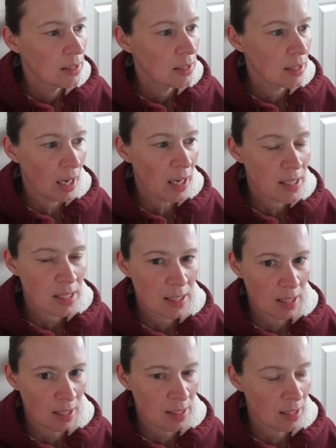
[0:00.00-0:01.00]
Yes,
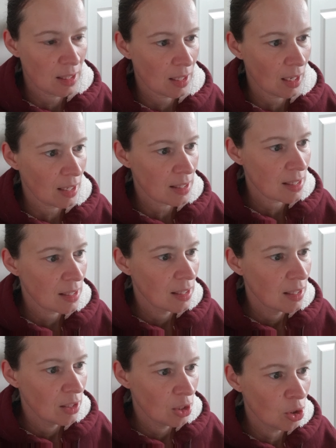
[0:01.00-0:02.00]
answered the cat.
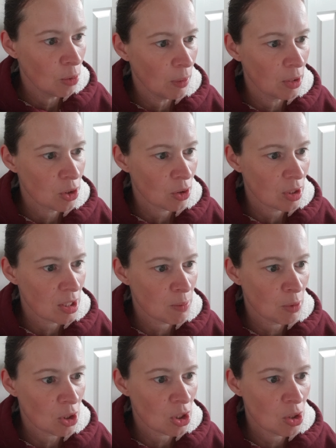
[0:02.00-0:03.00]
You will enjoy it as
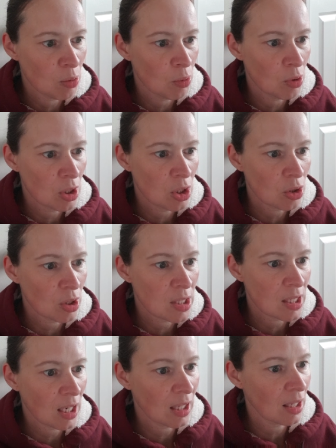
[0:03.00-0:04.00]
much as you would enjoy
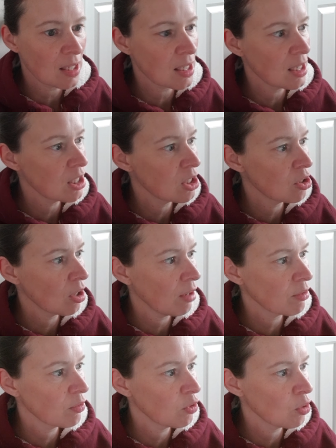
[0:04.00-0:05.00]
sticking that dainty tongue
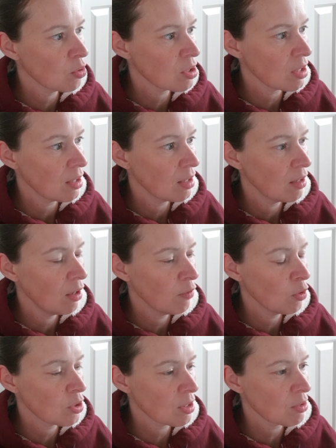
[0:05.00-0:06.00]
out of yours
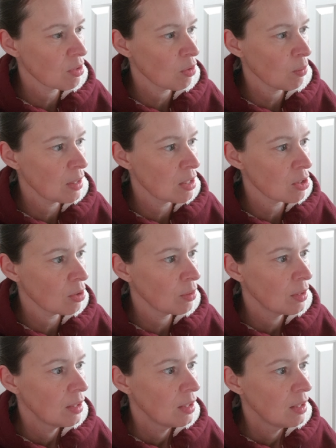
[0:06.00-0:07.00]
out at the window.
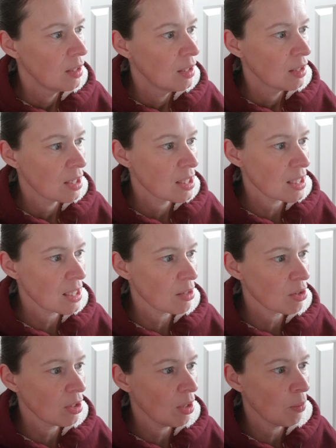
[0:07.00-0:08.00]
They set out
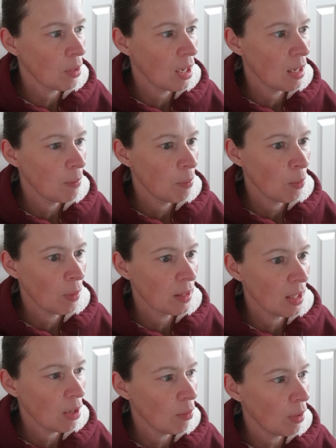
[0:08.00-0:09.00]
on their way, but when
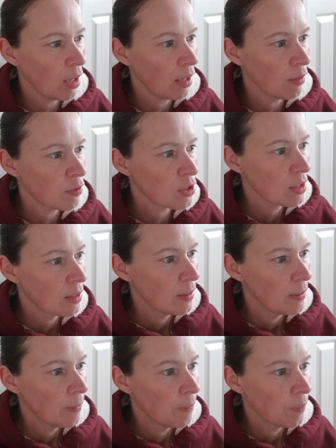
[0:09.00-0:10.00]
they arrived,
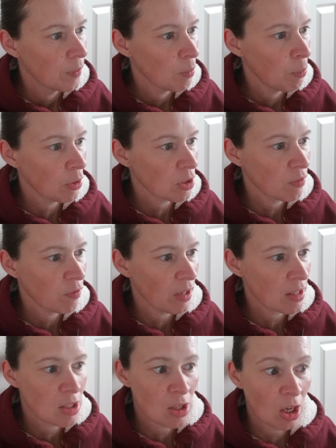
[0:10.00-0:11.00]
The pot of
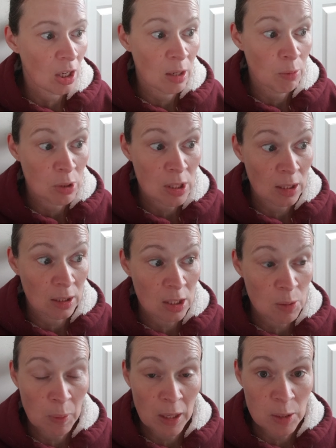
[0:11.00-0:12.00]
fat certainly was still in its
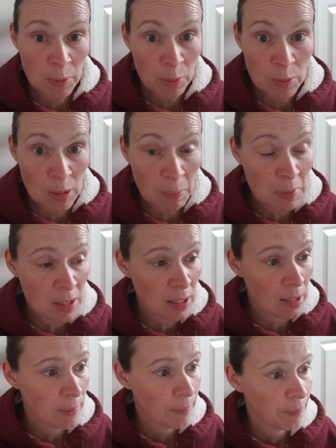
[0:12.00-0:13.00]
place, but it was
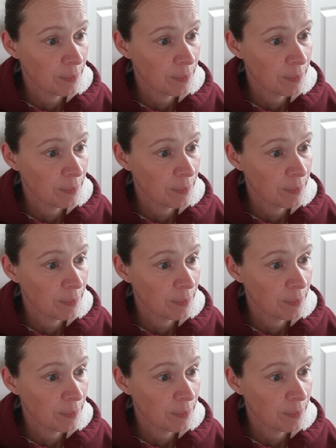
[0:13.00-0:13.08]
empty.